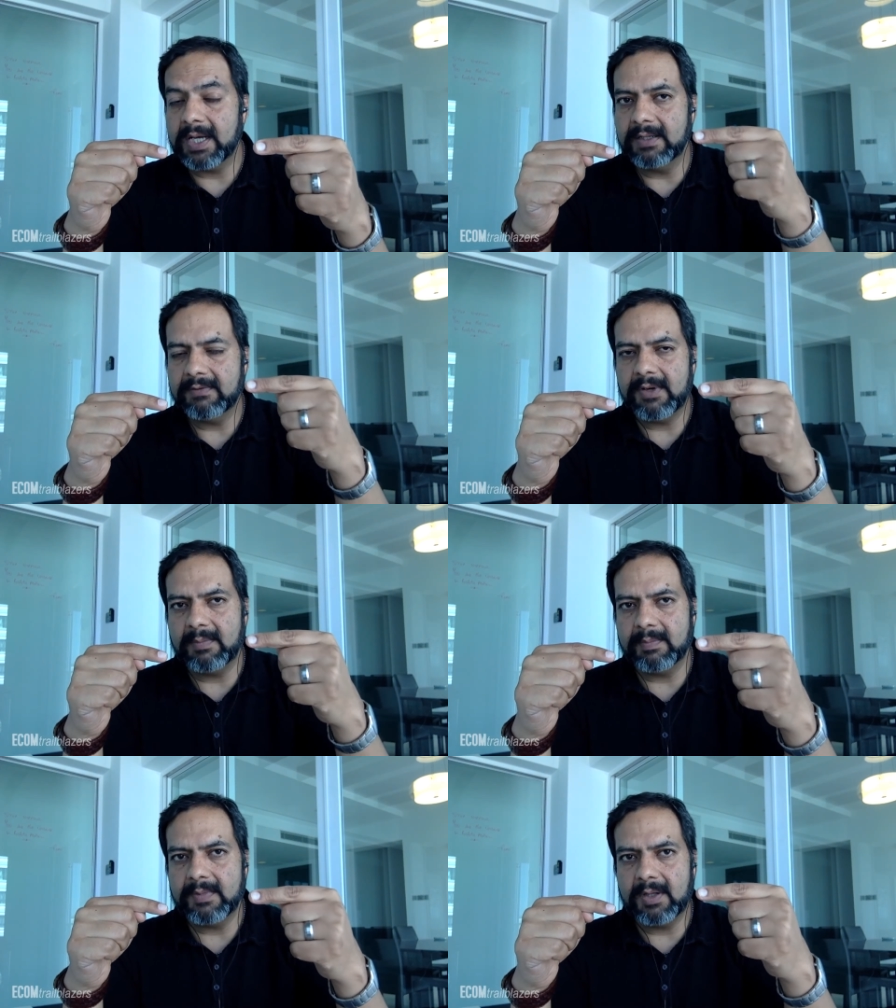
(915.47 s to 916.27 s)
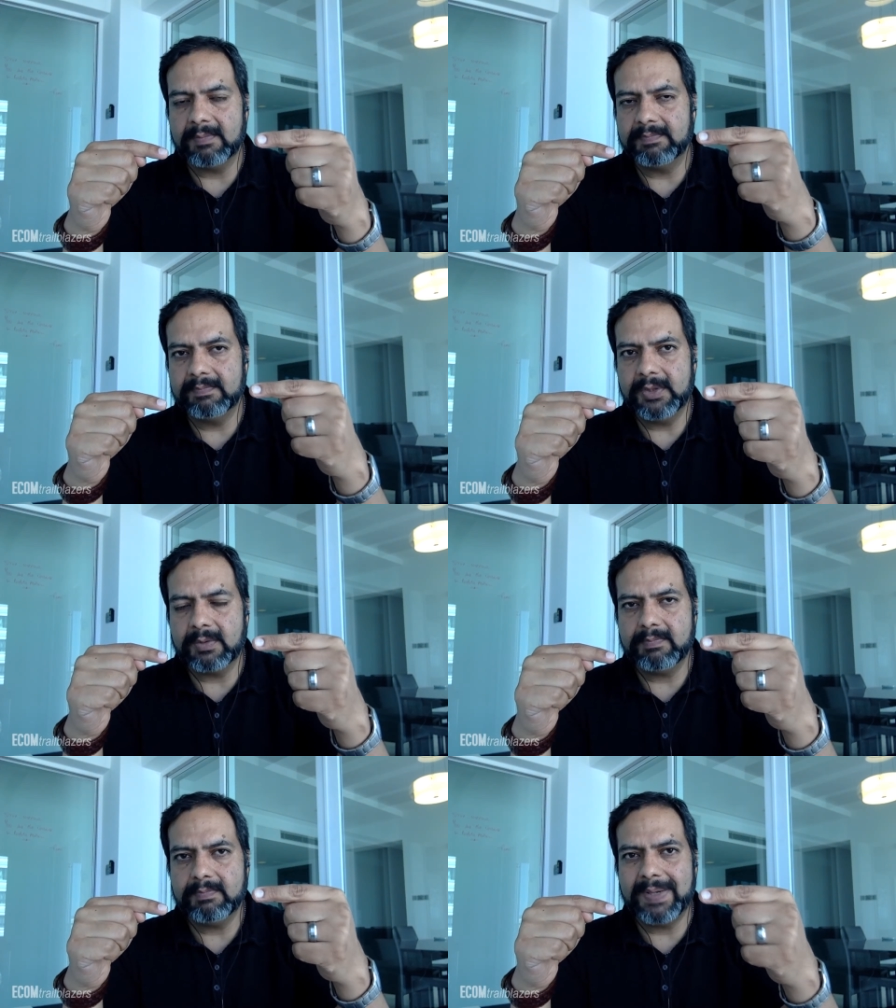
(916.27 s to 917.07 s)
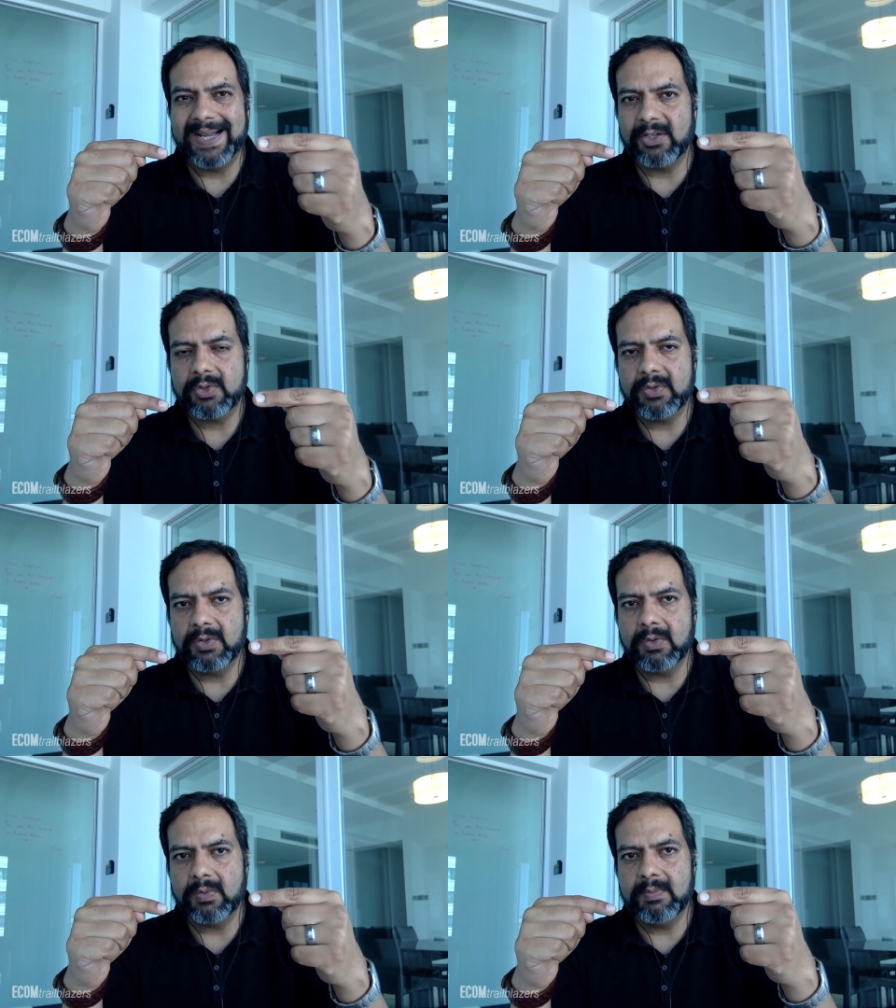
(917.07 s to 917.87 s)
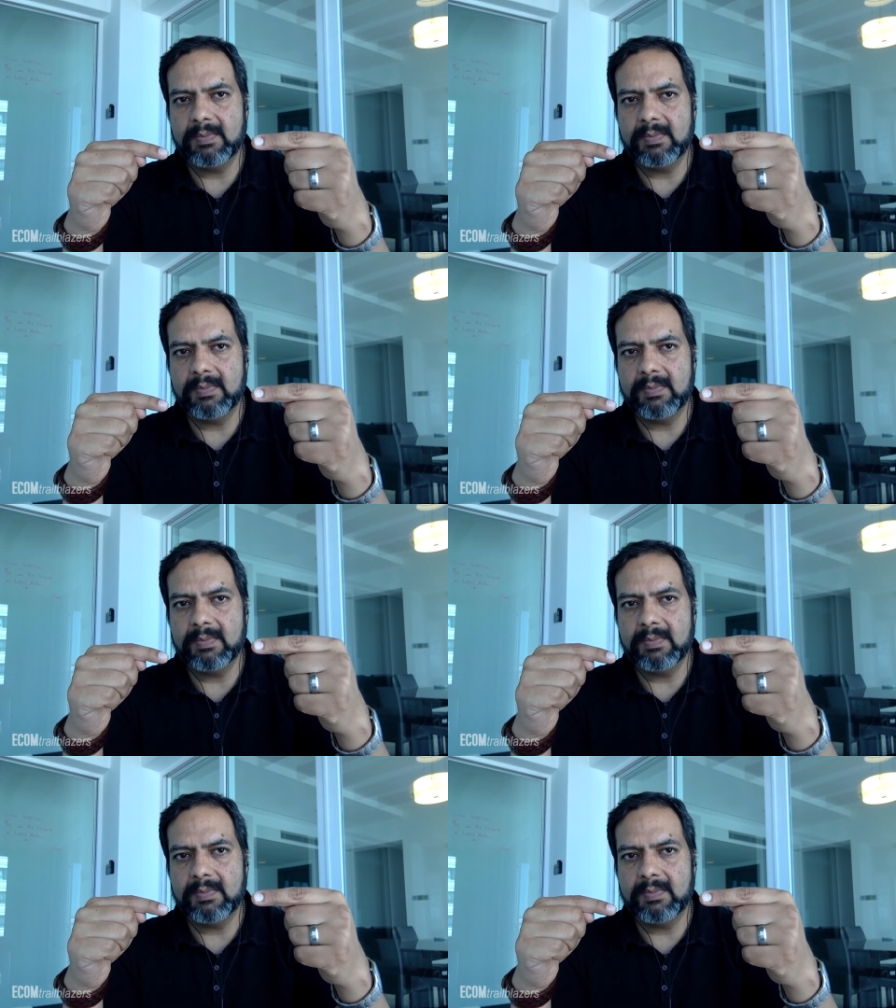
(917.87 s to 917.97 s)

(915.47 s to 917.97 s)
if all you know buyers know